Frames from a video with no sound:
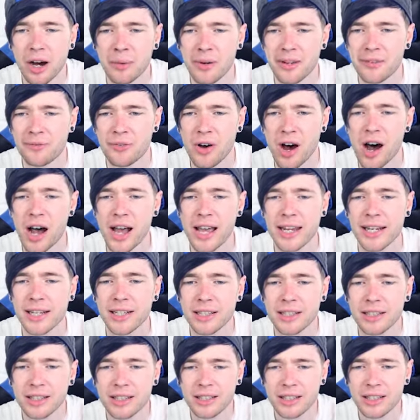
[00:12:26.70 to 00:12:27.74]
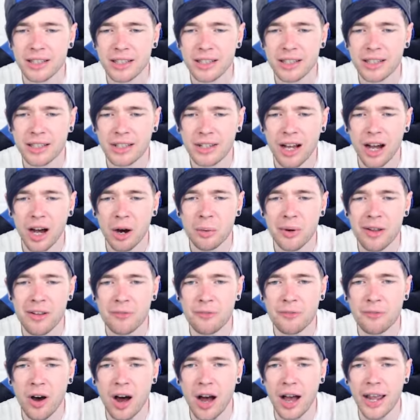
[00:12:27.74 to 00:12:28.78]
Are we fine? Are we
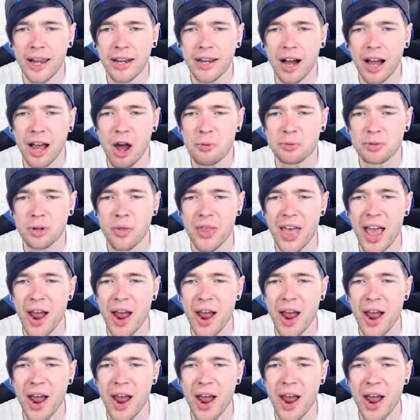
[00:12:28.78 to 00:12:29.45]
fine? I hope so.